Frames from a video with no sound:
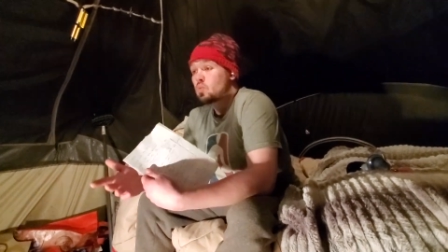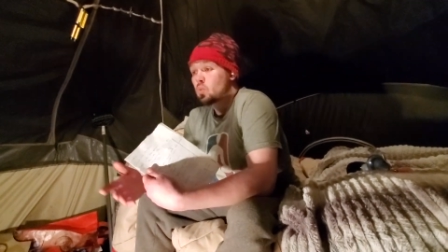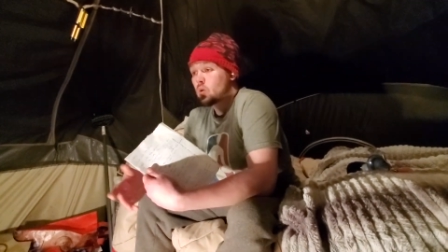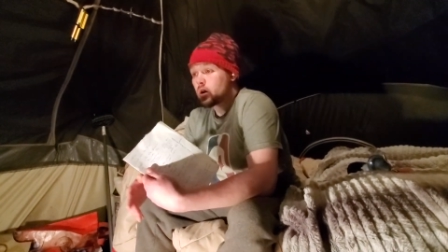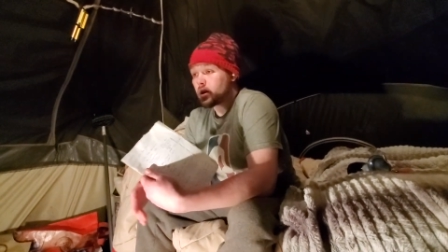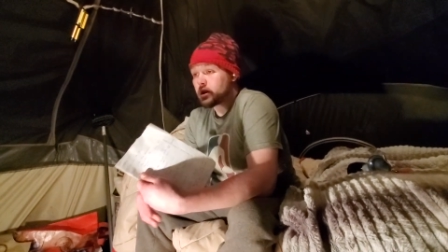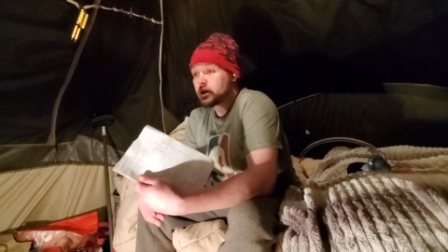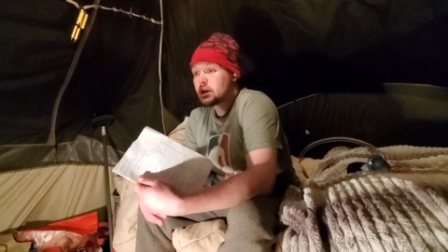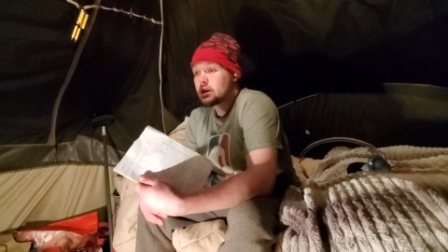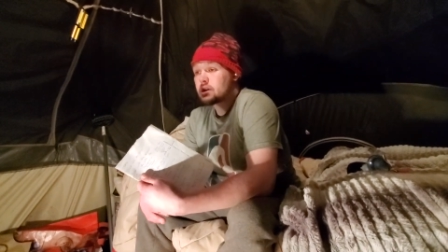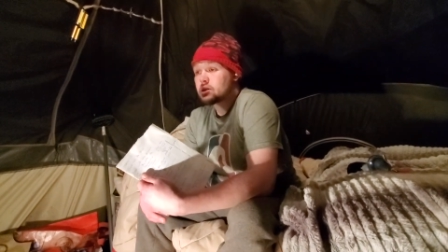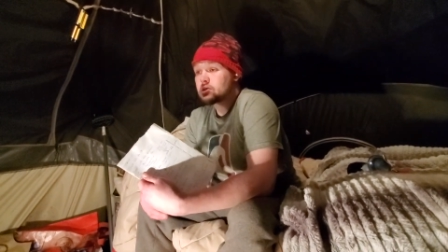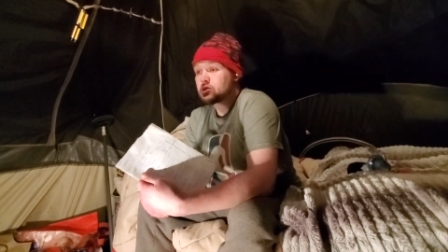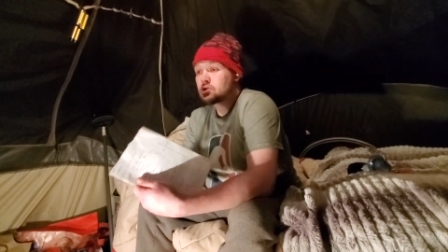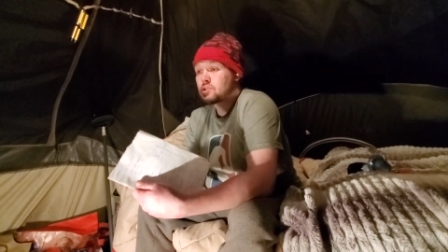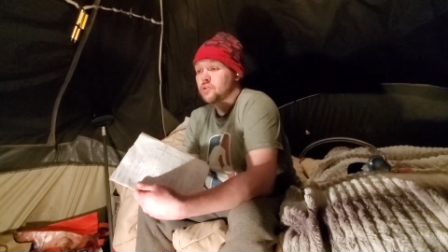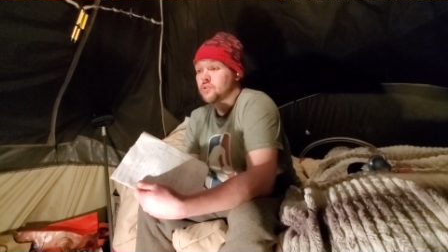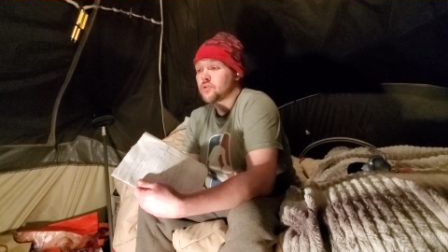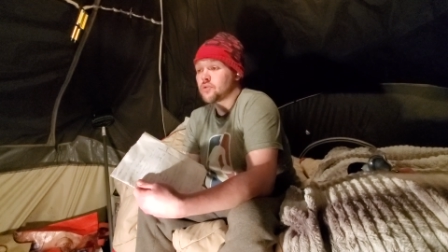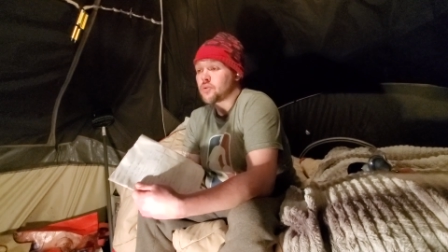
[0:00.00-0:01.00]
working
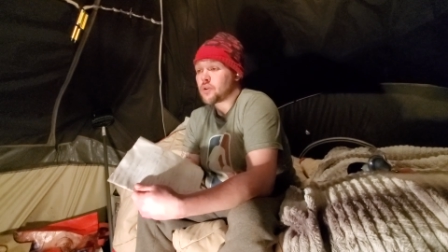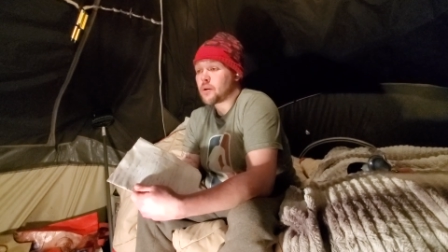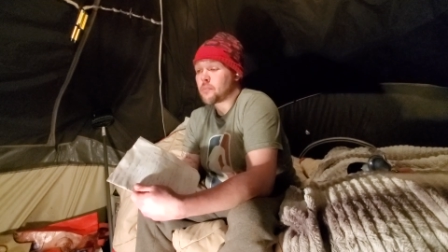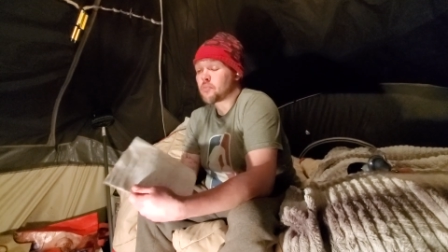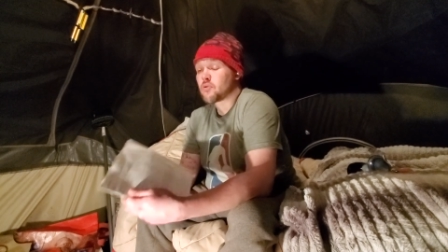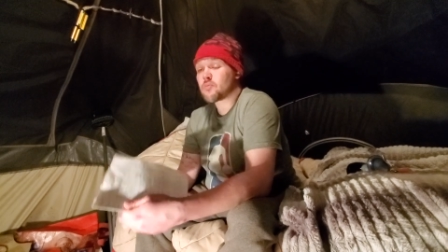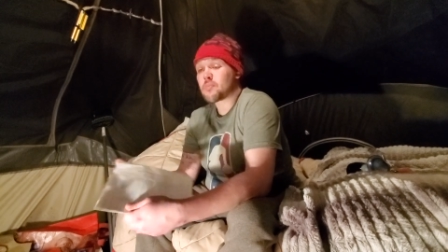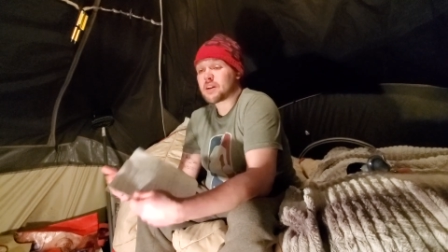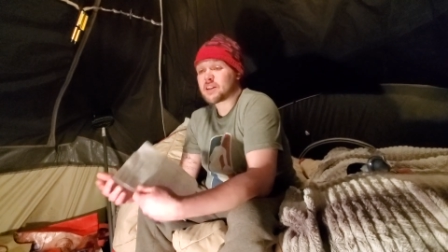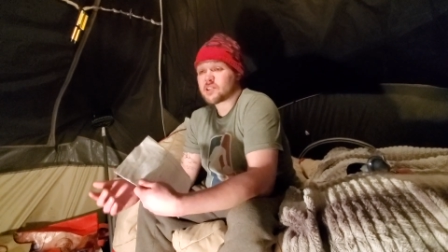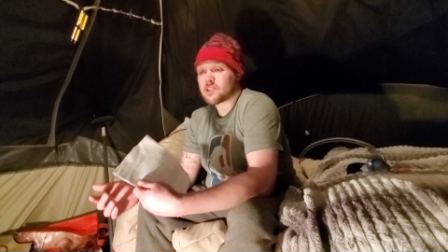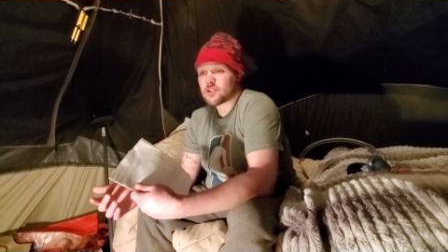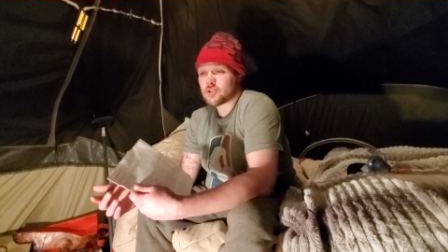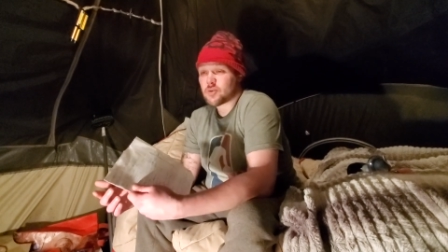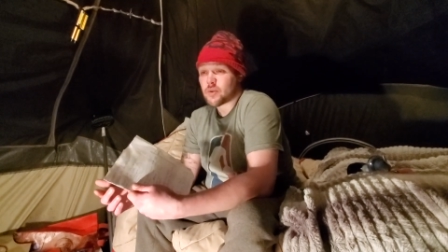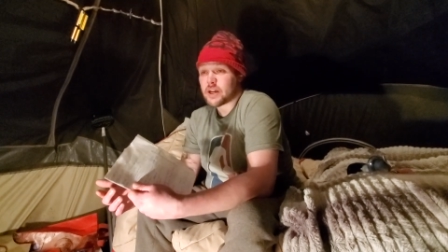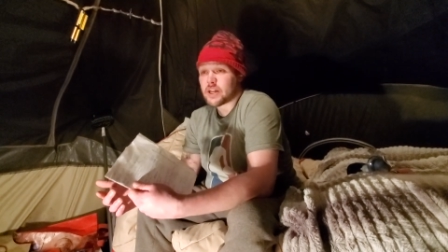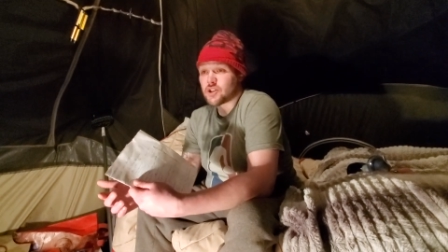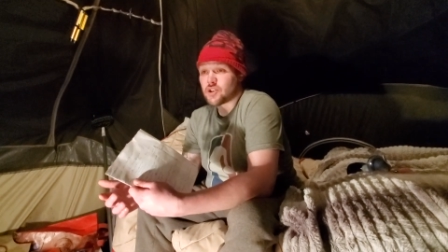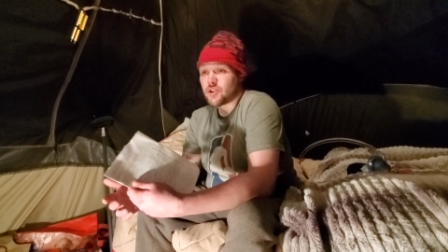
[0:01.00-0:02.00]
to improve my
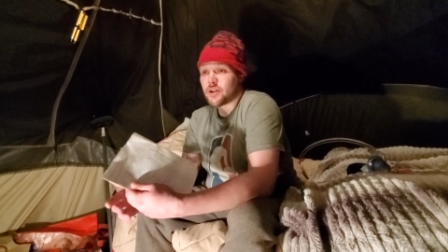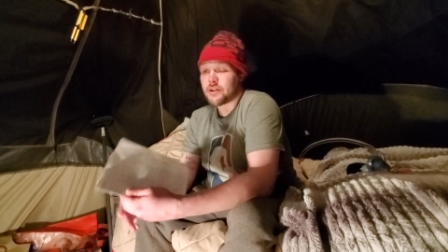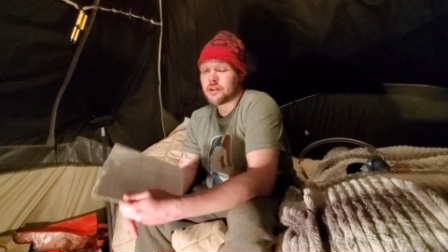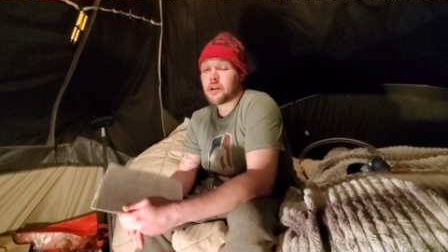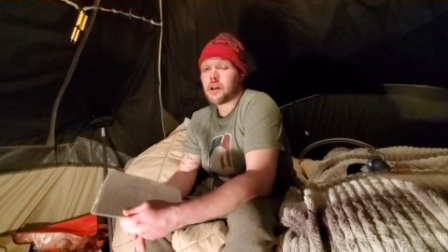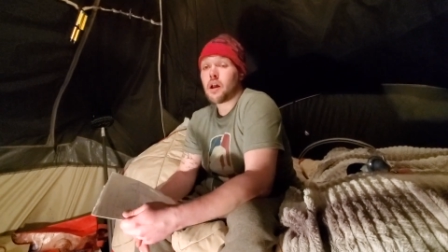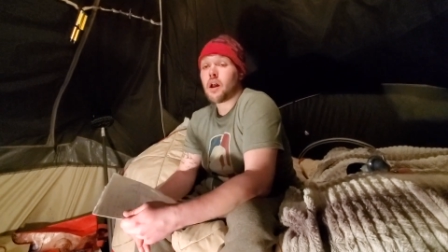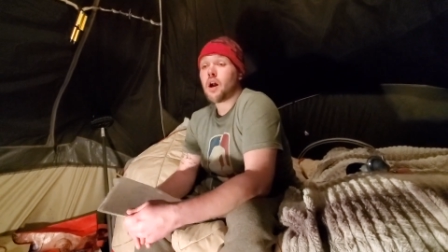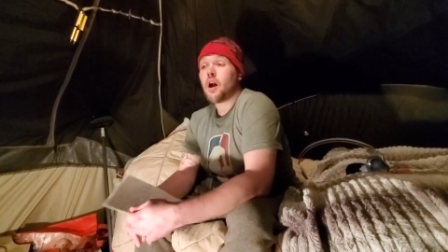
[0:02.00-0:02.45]
situation,